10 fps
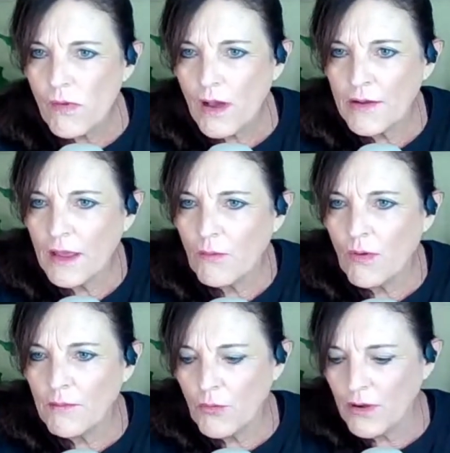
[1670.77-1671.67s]
Okay,
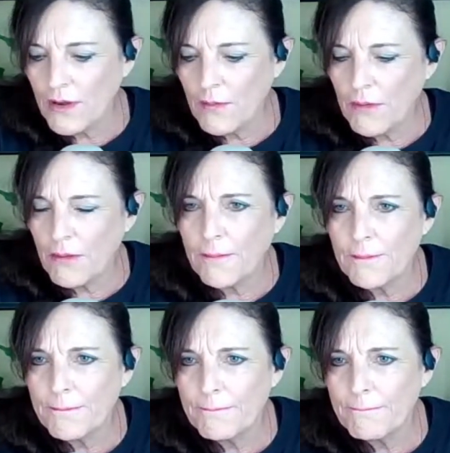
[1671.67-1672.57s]
one more number.
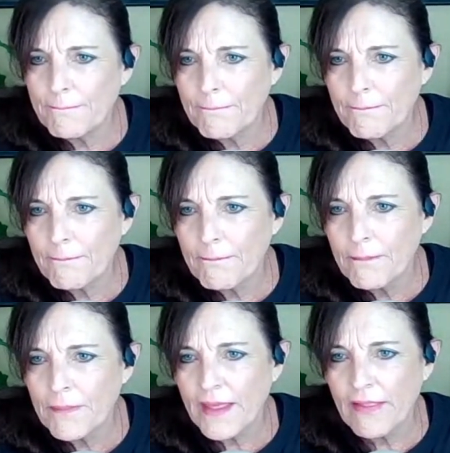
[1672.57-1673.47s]

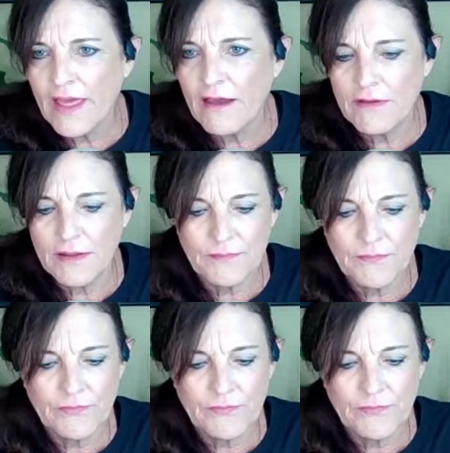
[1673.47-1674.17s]
11.